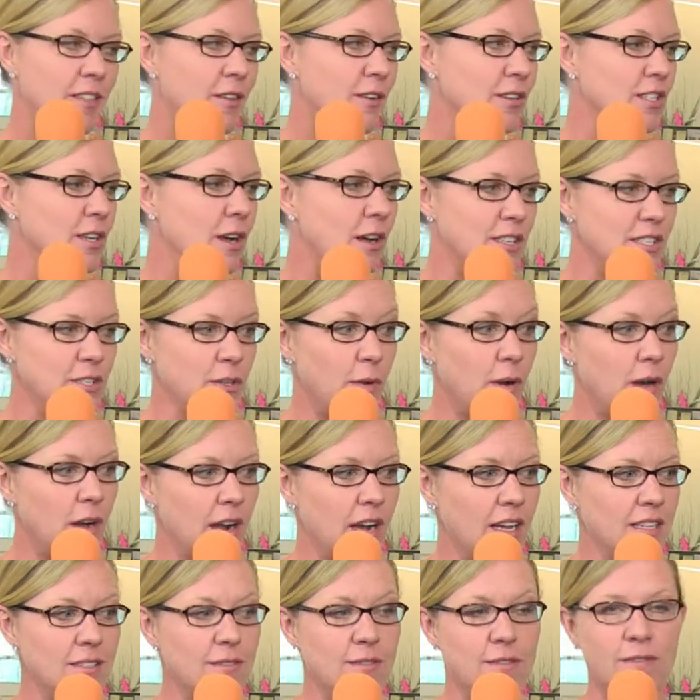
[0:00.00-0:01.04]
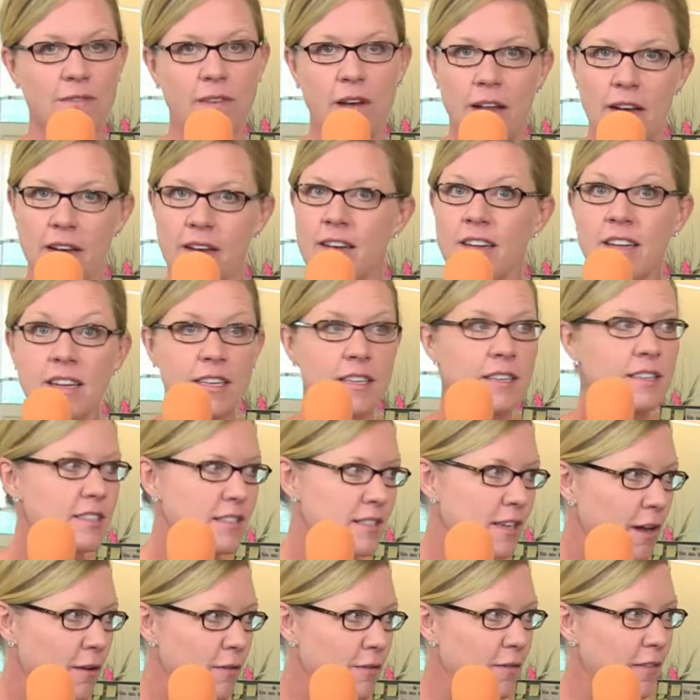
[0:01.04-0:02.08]
There's also all kinds of fun
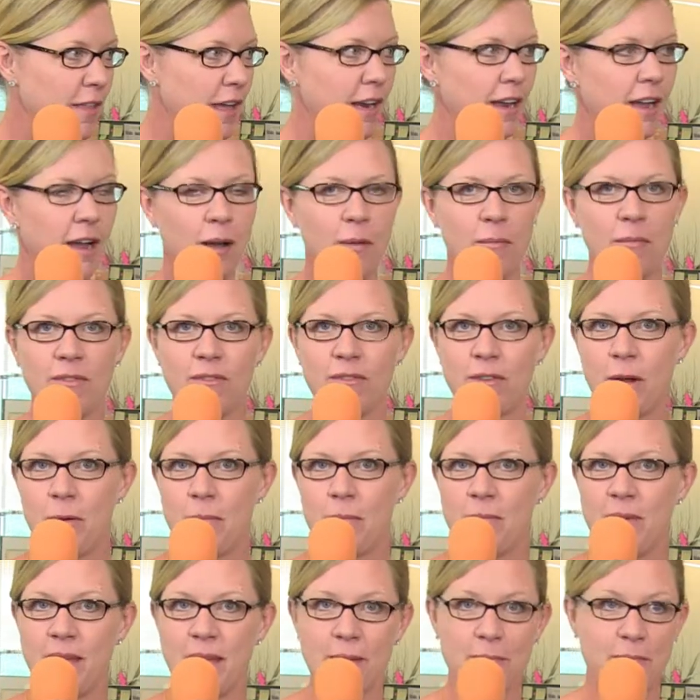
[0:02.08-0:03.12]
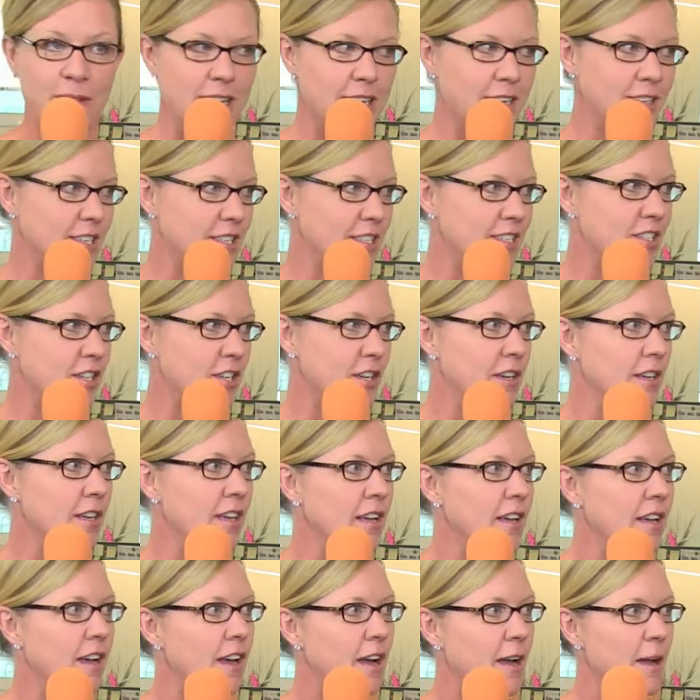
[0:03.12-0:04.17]
stuff that come from being a beta tester.
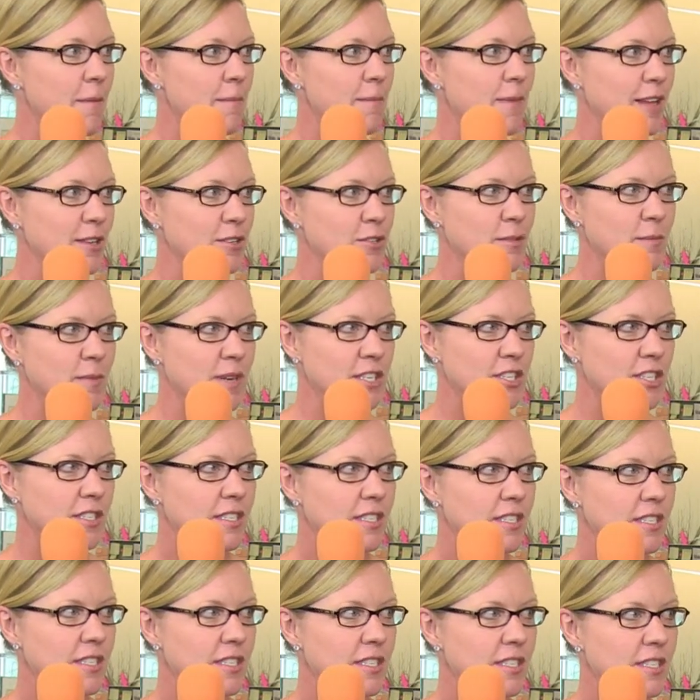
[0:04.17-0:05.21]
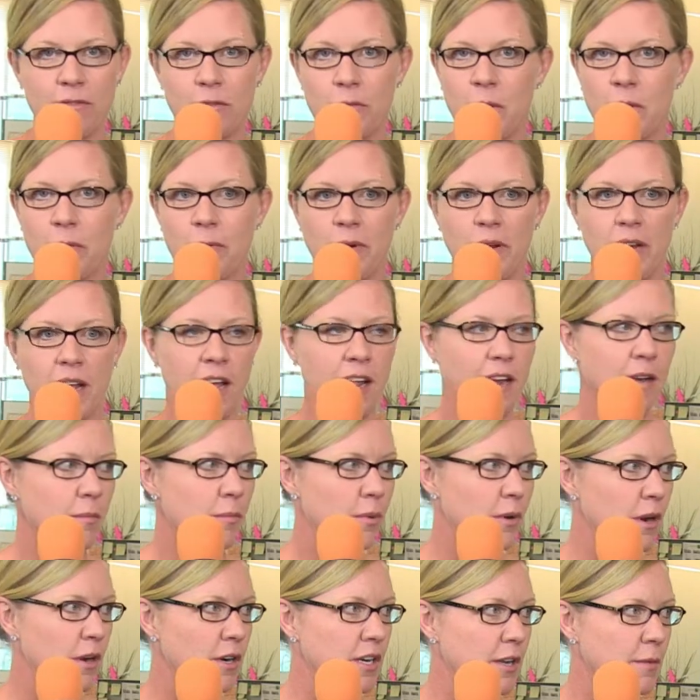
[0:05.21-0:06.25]
Um, Ezra mentioned Tim7139 and
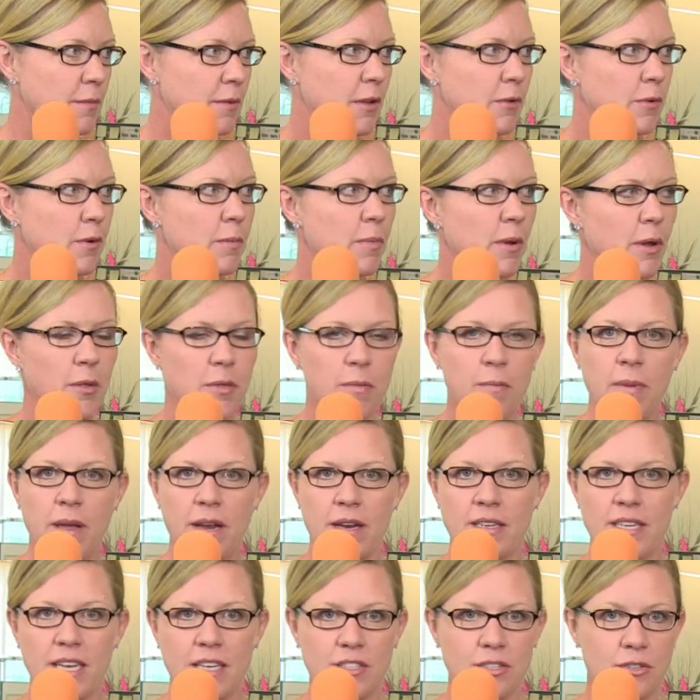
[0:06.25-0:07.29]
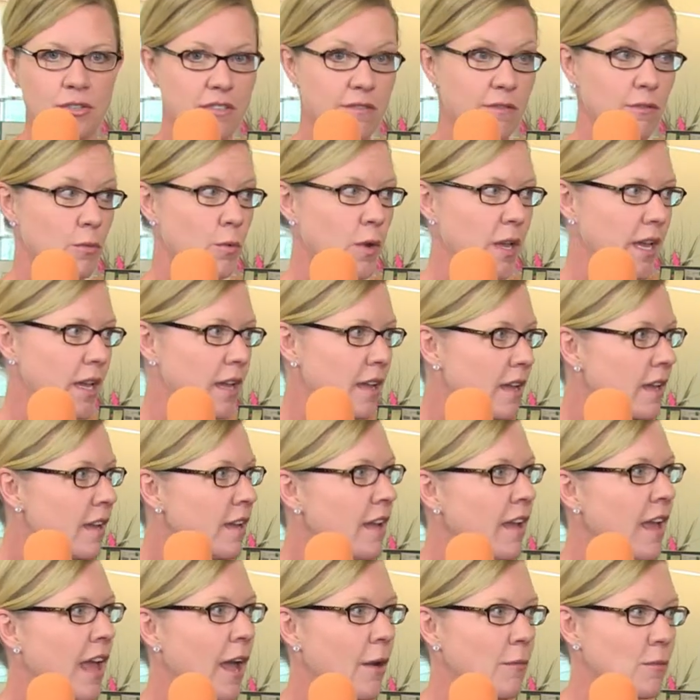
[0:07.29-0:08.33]
Bernard W. were both beta testers of the week,
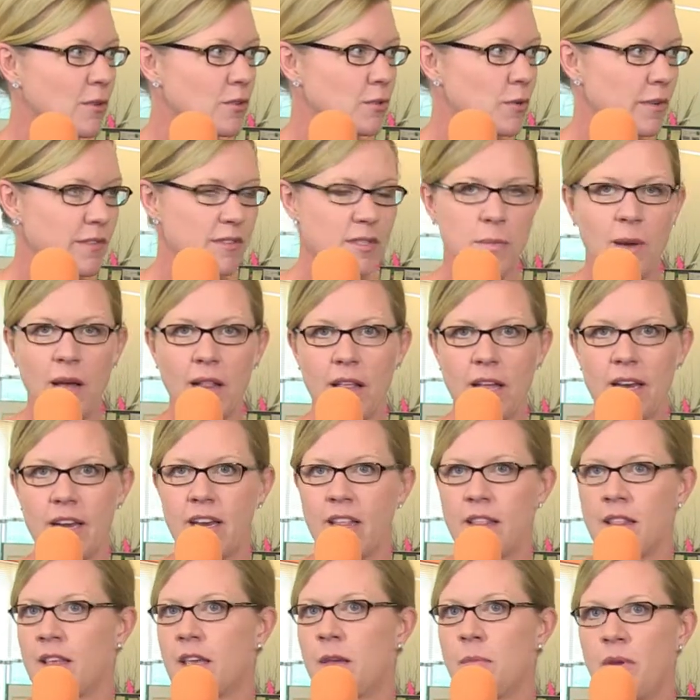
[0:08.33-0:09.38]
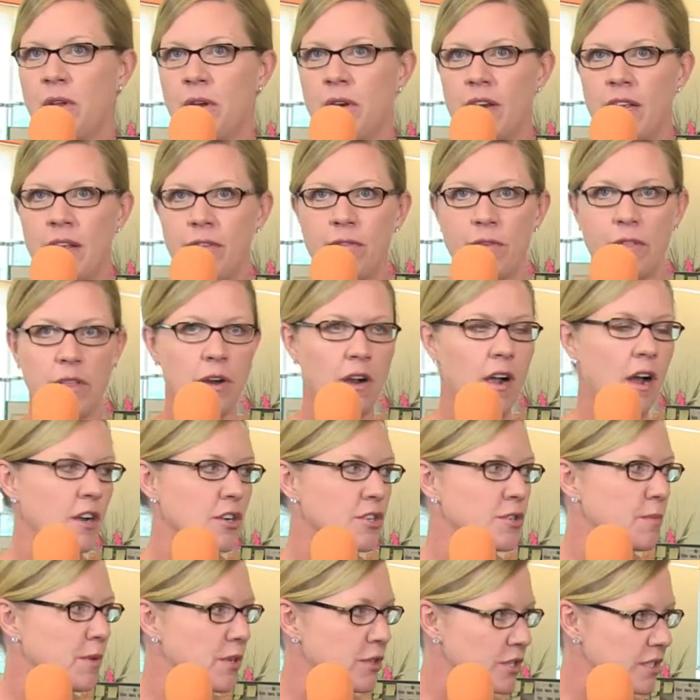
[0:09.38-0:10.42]
and were sort of spotlighted in the community for their
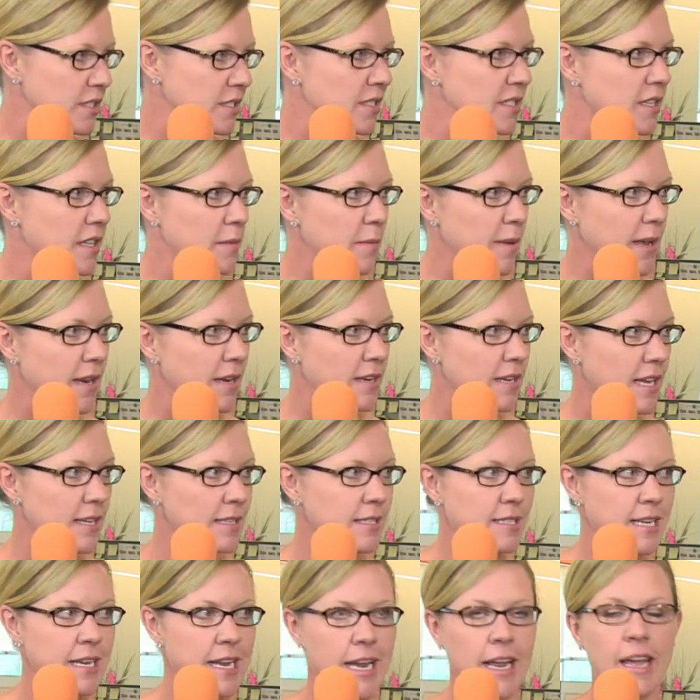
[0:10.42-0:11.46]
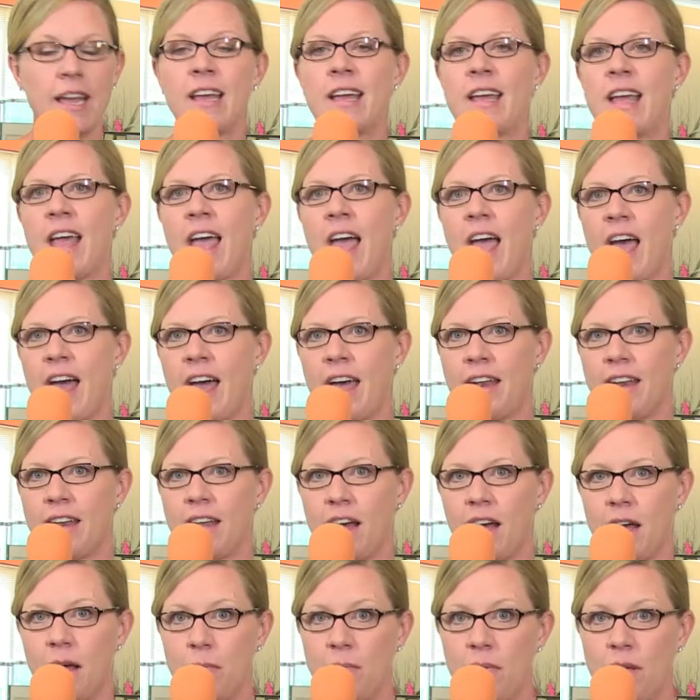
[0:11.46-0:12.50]
contributions to the beta testing. And
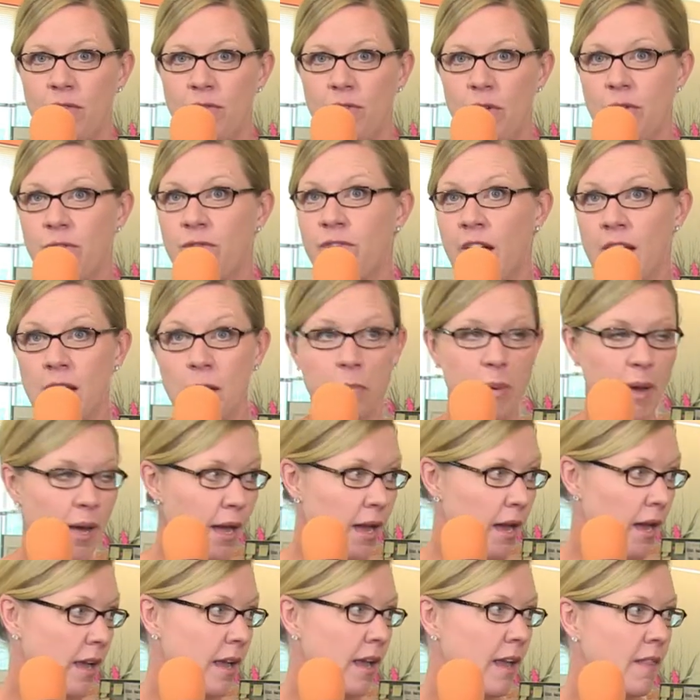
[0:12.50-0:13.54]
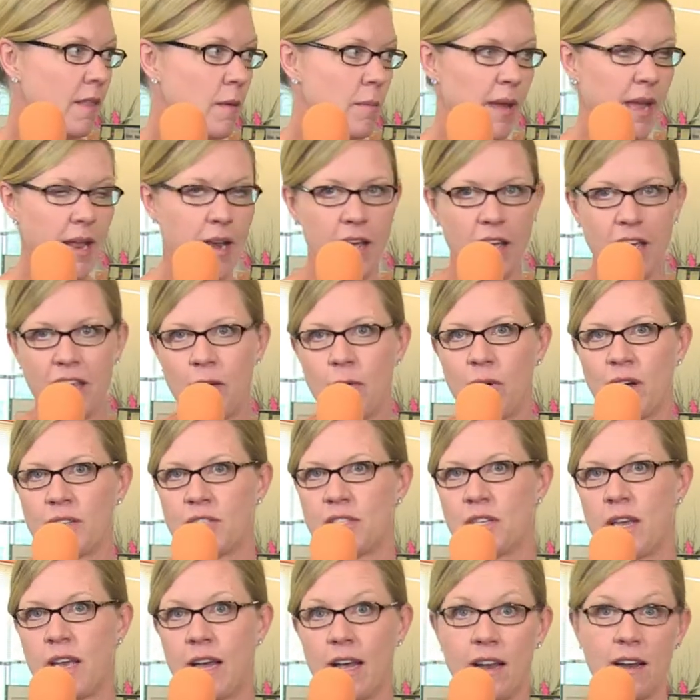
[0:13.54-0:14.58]
um, if you find a bug in the beta, you
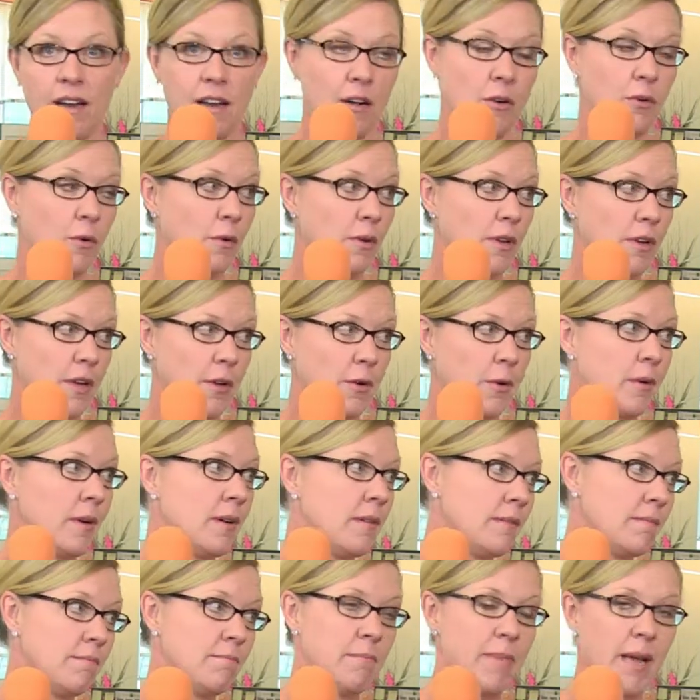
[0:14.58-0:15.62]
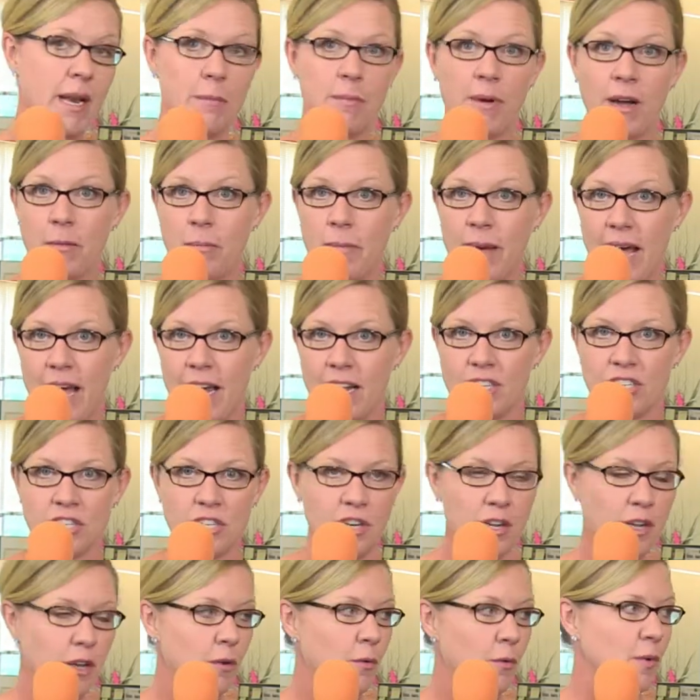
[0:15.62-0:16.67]
also get a cool new beta bug badge,
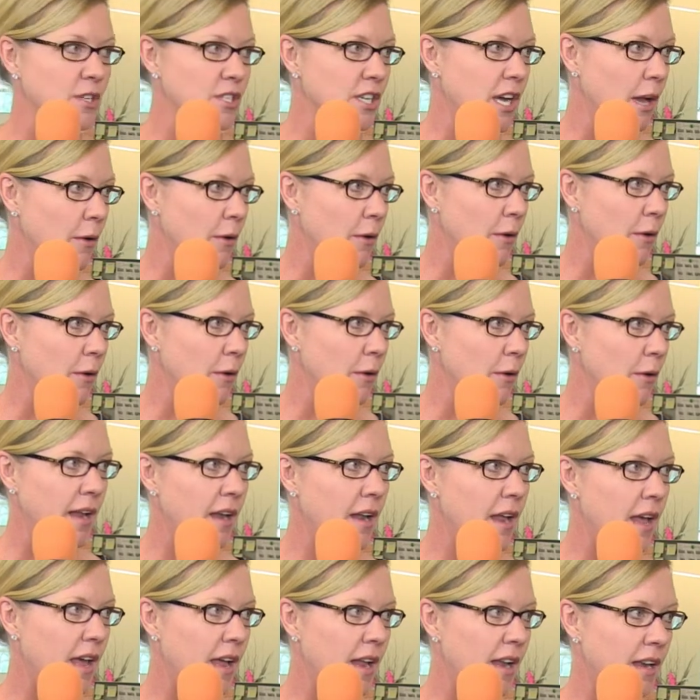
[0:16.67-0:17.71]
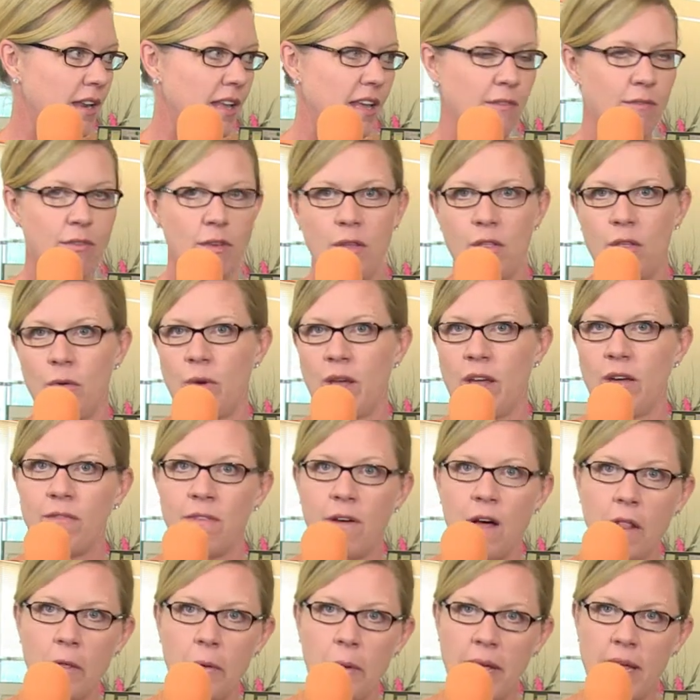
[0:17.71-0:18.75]
which I will go in and give you the week
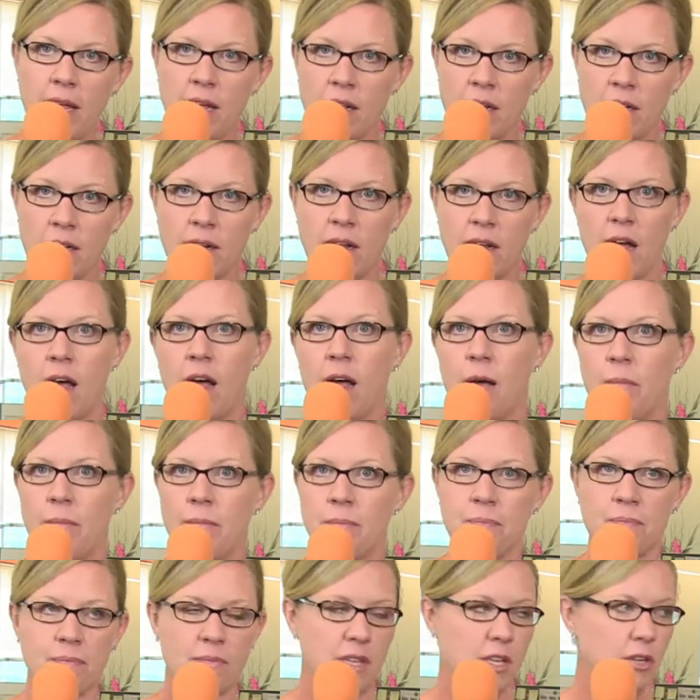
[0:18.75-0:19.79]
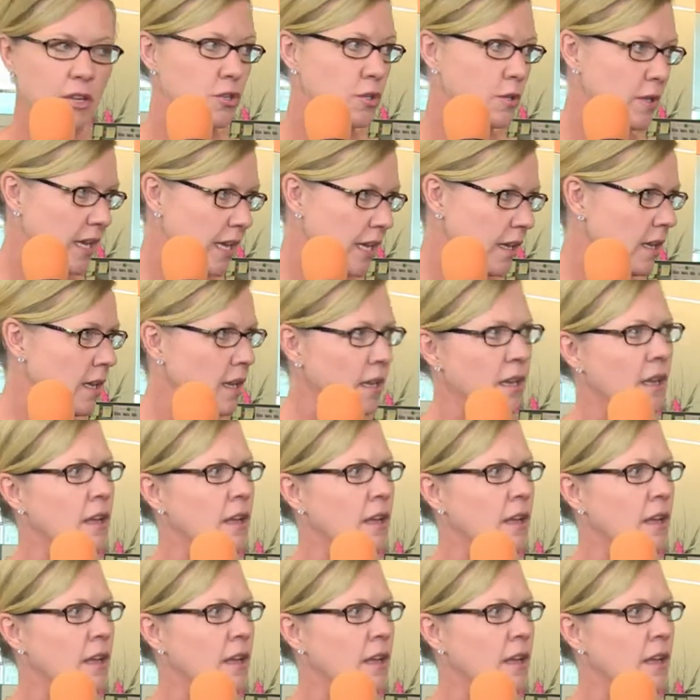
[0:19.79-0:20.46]
following, um, usually.